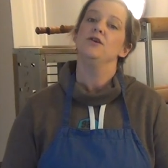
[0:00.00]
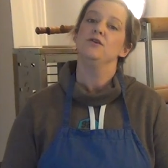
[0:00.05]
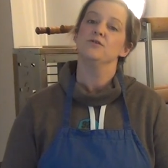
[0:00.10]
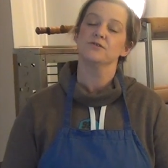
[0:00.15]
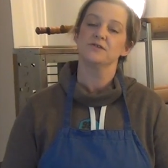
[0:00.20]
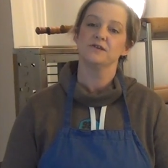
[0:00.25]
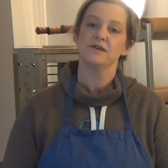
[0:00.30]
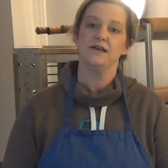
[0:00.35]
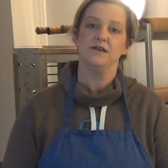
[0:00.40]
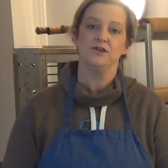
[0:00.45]

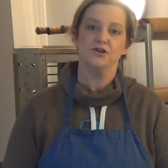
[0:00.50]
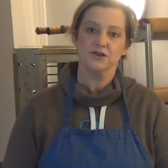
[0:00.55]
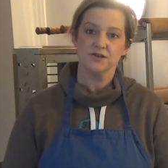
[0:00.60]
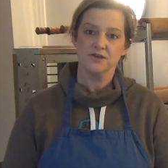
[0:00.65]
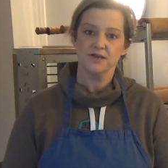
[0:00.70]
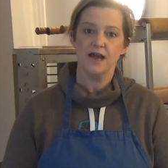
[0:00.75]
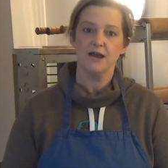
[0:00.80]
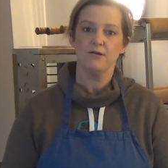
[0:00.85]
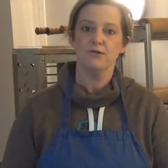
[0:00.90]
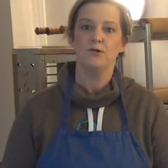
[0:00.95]
you'll see
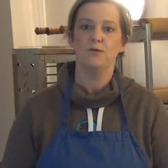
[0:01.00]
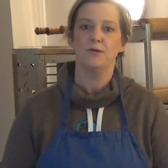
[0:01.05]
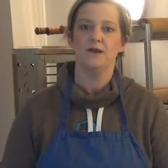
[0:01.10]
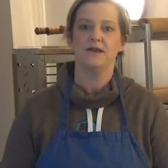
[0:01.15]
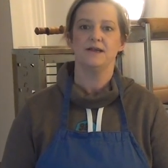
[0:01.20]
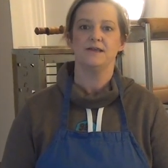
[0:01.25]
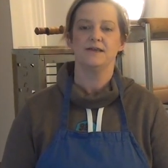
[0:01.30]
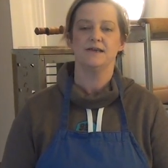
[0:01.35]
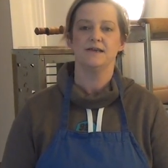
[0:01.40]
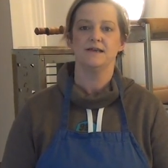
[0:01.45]
just how quick
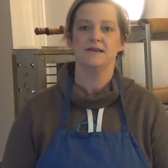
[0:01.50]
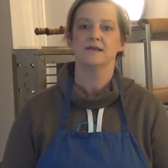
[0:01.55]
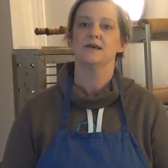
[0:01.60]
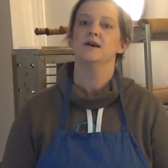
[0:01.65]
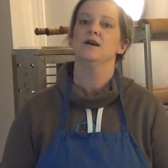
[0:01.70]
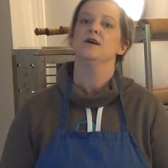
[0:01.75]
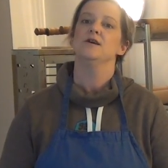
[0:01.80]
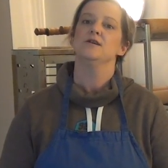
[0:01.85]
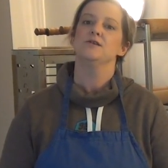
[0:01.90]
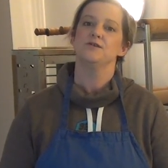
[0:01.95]
it is
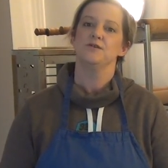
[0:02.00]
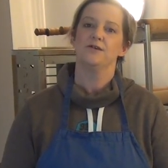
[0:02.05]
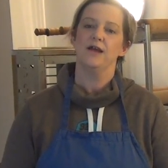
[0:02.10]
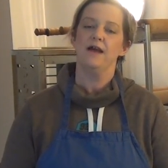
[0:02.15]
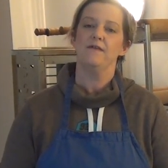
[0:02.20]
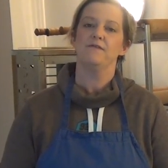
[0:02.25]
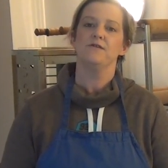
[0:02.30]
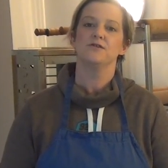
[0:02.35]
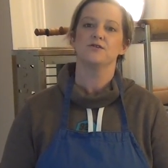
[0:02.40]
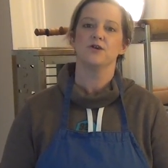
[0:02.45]
to
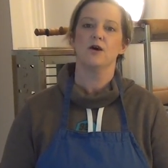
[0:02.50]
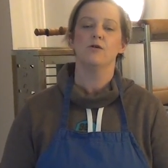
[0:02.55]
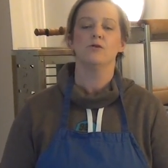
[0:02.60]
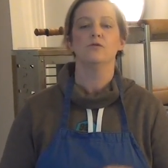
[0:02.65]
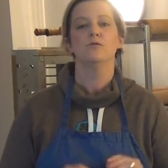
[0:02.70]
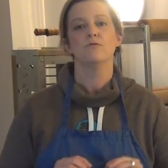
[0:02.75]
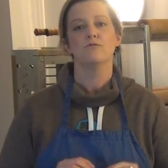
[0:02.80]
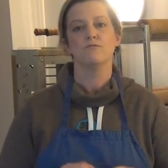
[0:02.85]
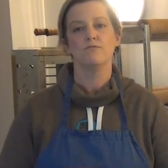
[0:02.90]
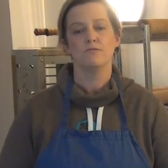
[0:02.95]
get the
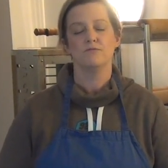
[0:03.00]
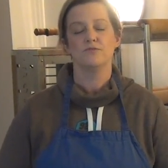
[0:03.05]
dough,